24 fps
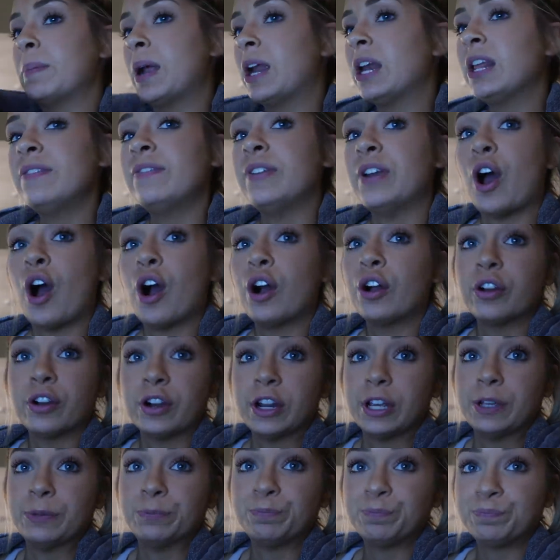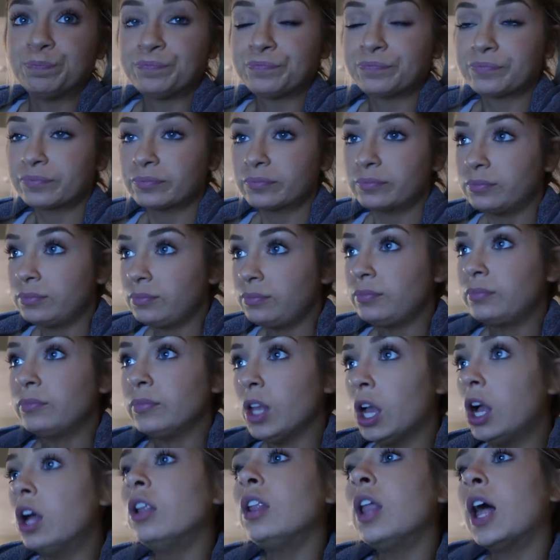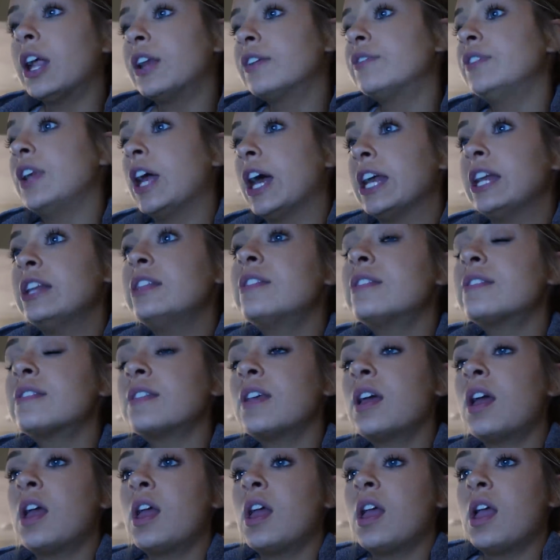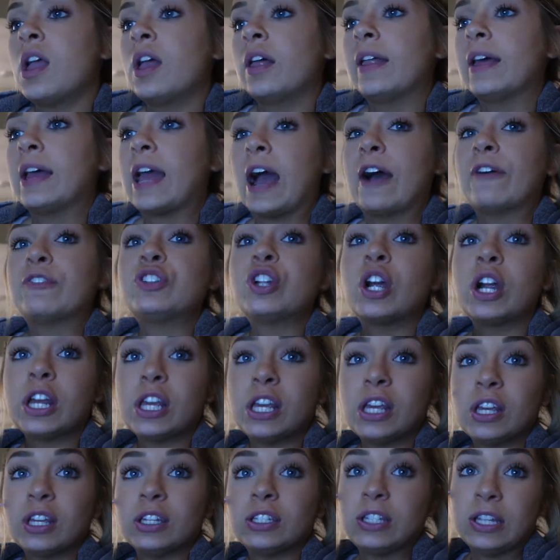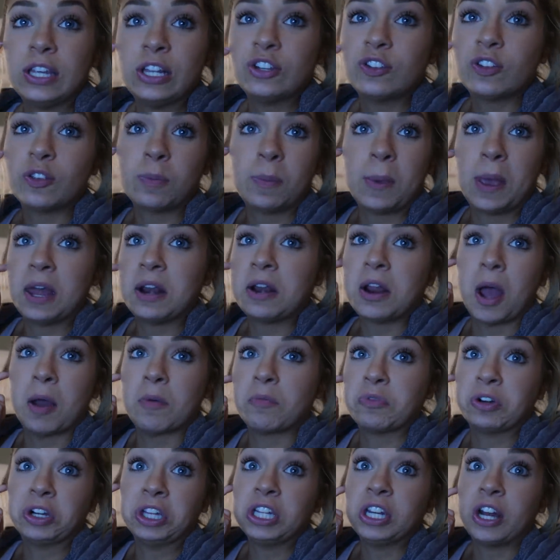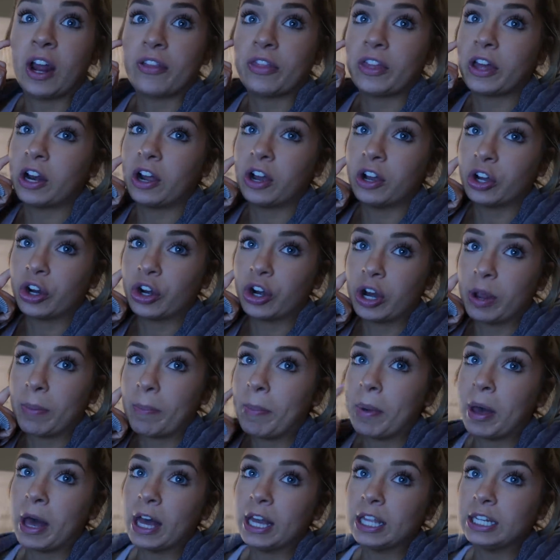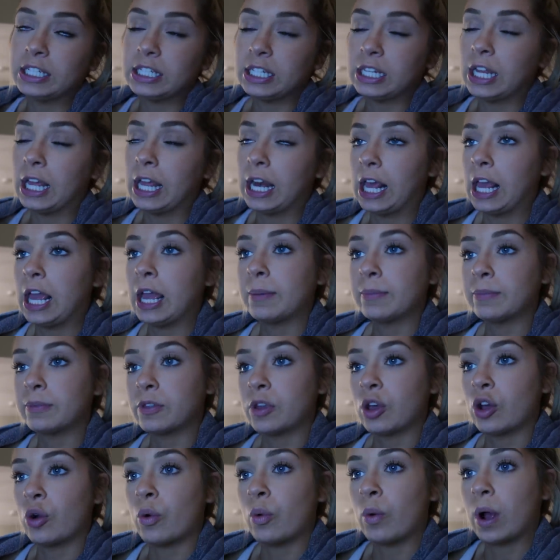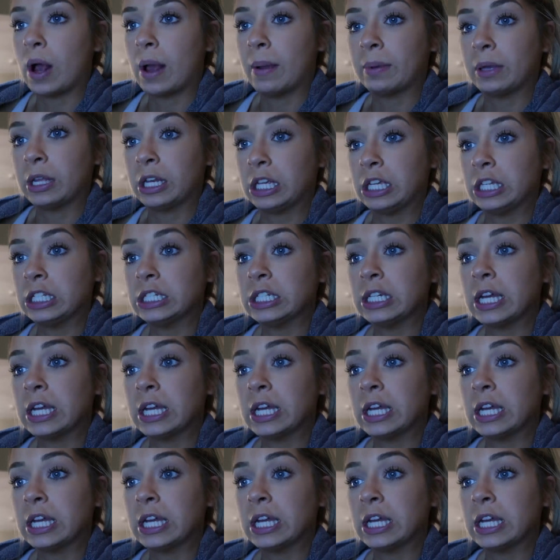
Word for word: not even hungry a lot of nights. Like after I teach spin, I'm really not that hungry, but tonight I am, so I'm gonna eat